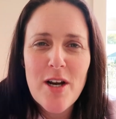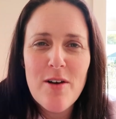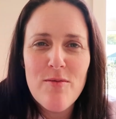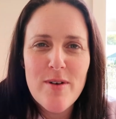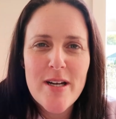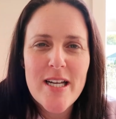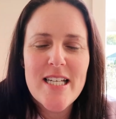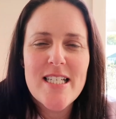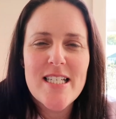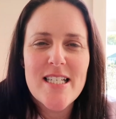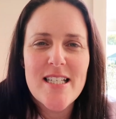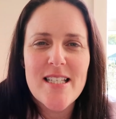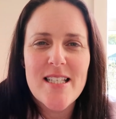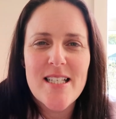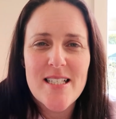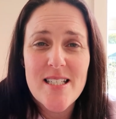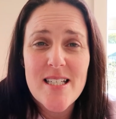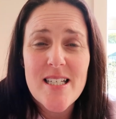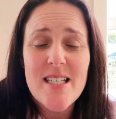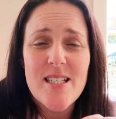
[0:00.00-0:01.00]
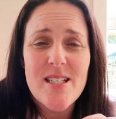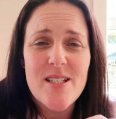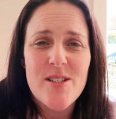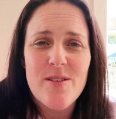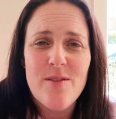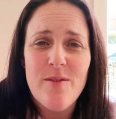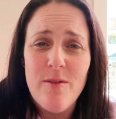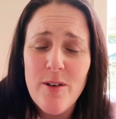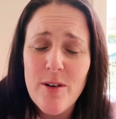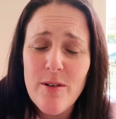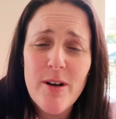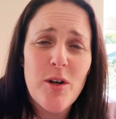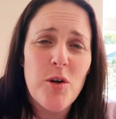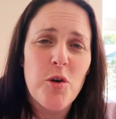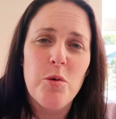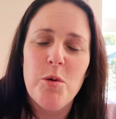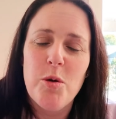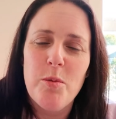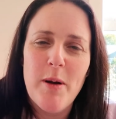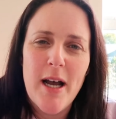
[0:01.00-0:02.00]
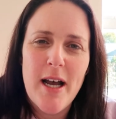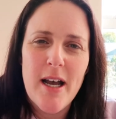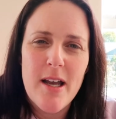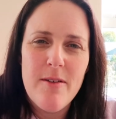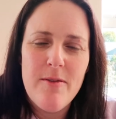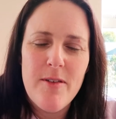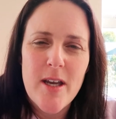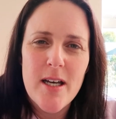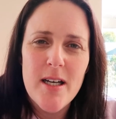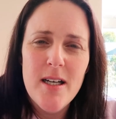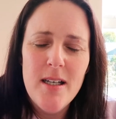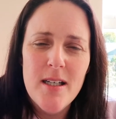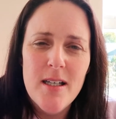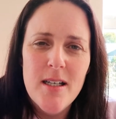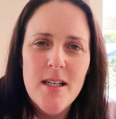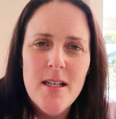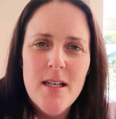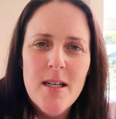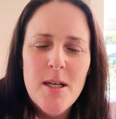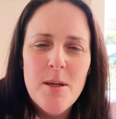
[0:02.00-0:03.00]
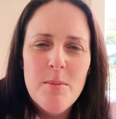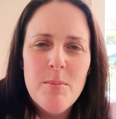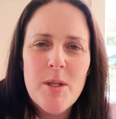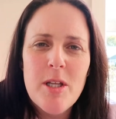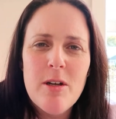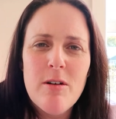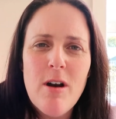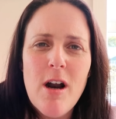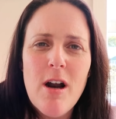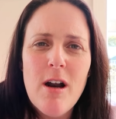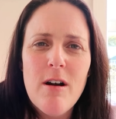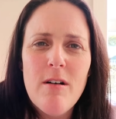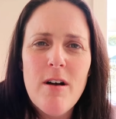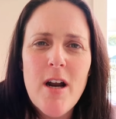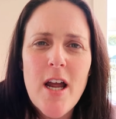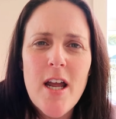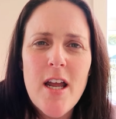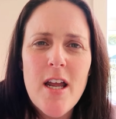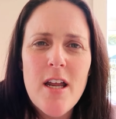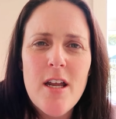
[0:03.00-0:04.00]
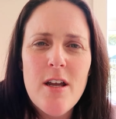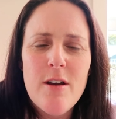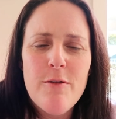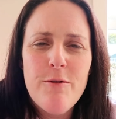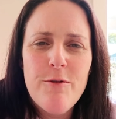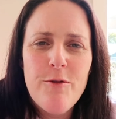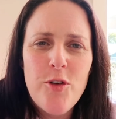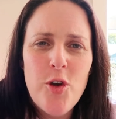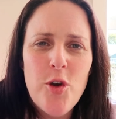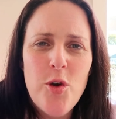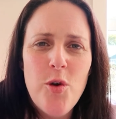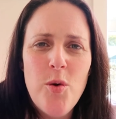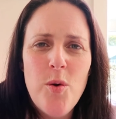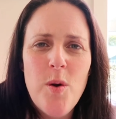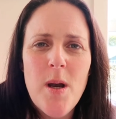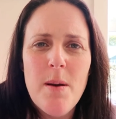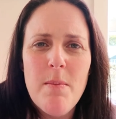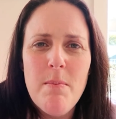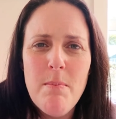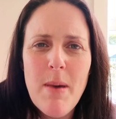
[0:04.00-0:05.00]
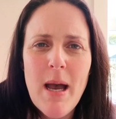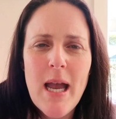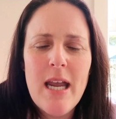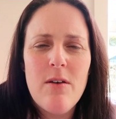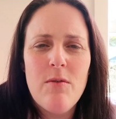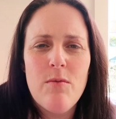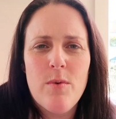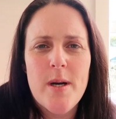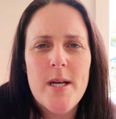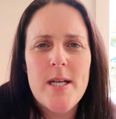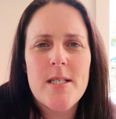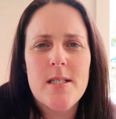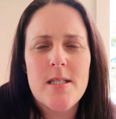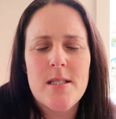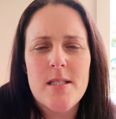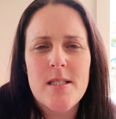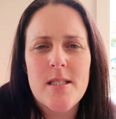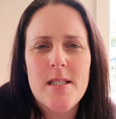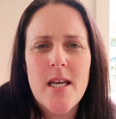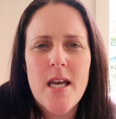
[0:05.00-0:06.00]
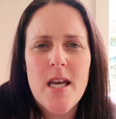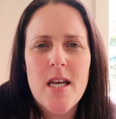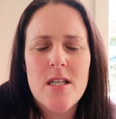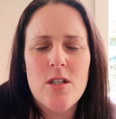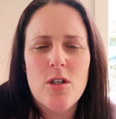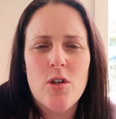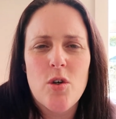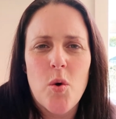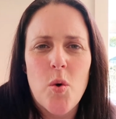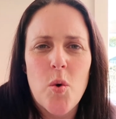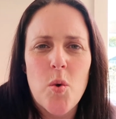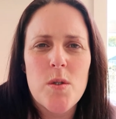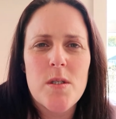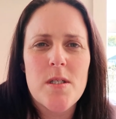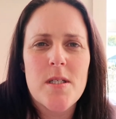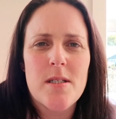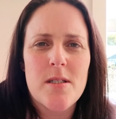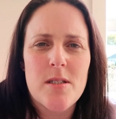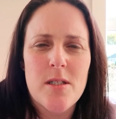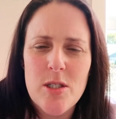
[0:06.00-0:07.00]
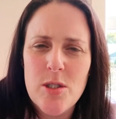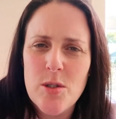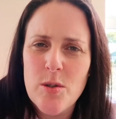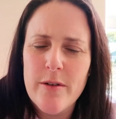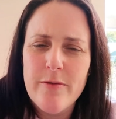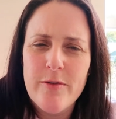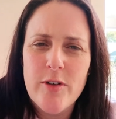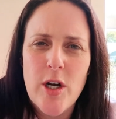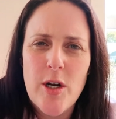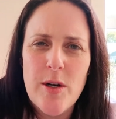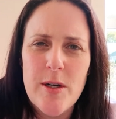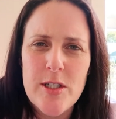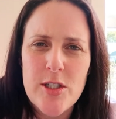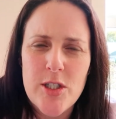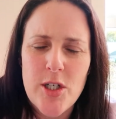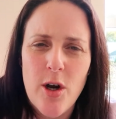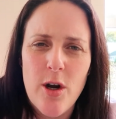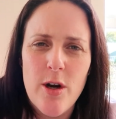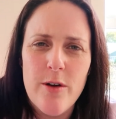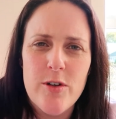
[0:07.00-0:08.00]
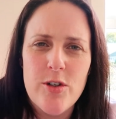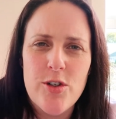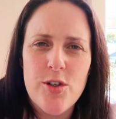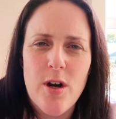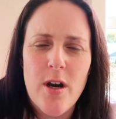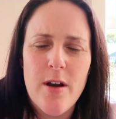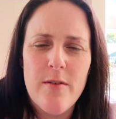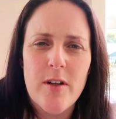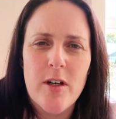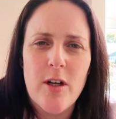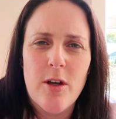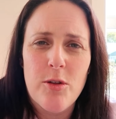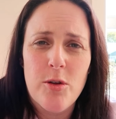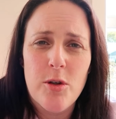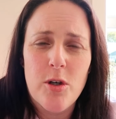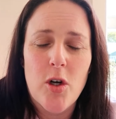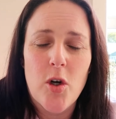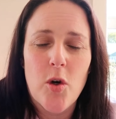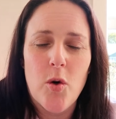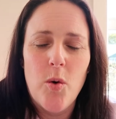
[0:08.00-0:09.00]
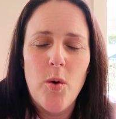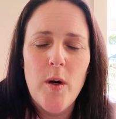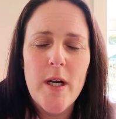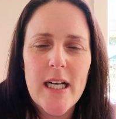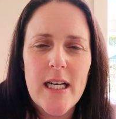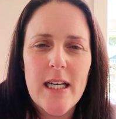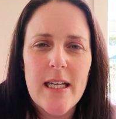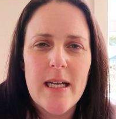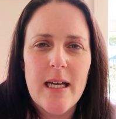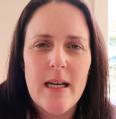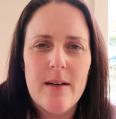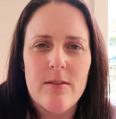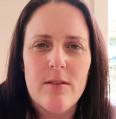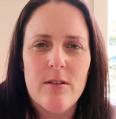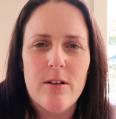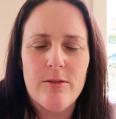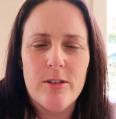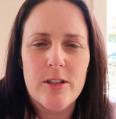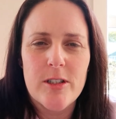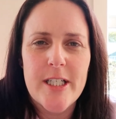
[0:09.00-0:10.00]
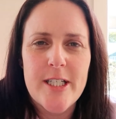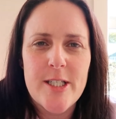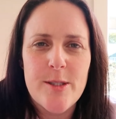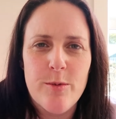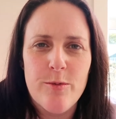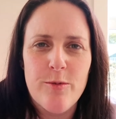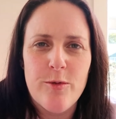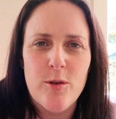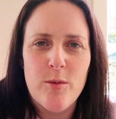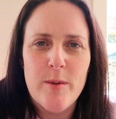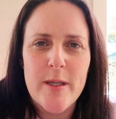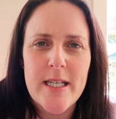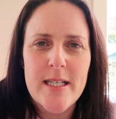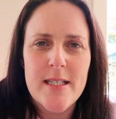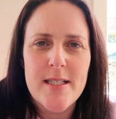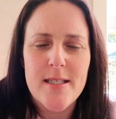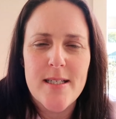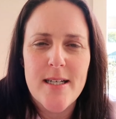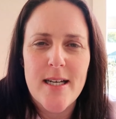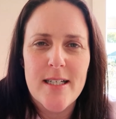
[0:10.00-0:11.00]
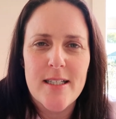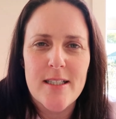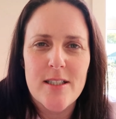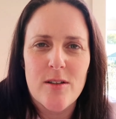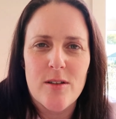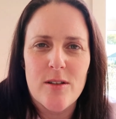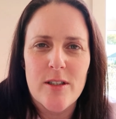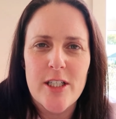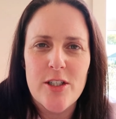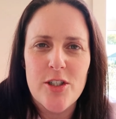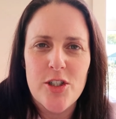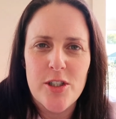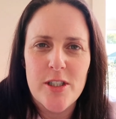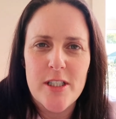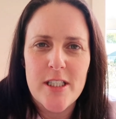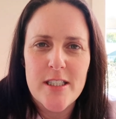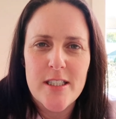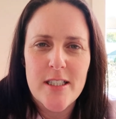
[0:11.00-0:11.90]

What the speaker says: I read, this is very normal behavior, but there are a few main reasons that cause this to sort of go into overdrive. And I thought I'd quickly cover off on these before we get started on our journey